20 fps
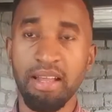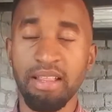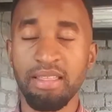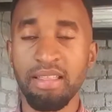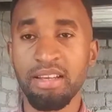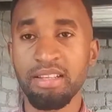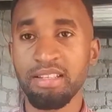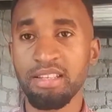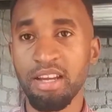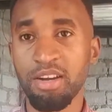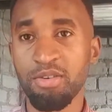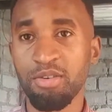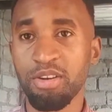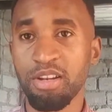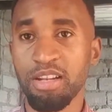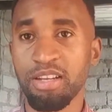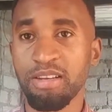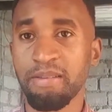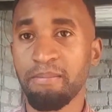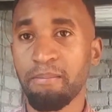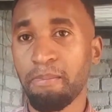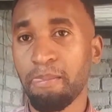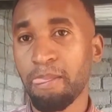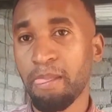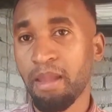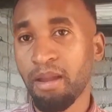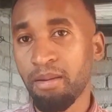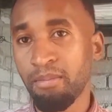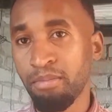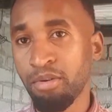Then secondly,
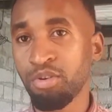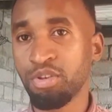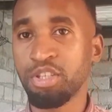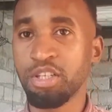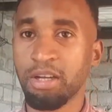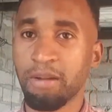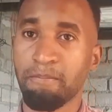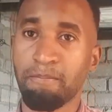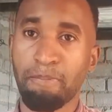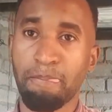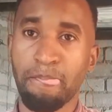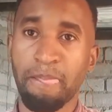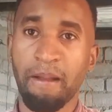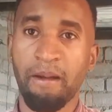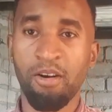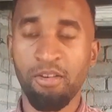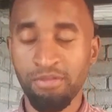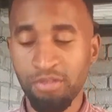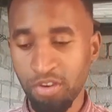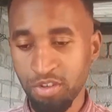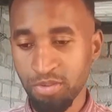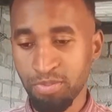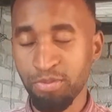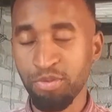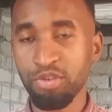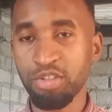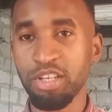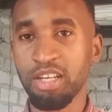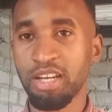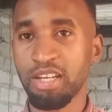brooding. Of course,
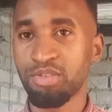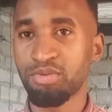brooding as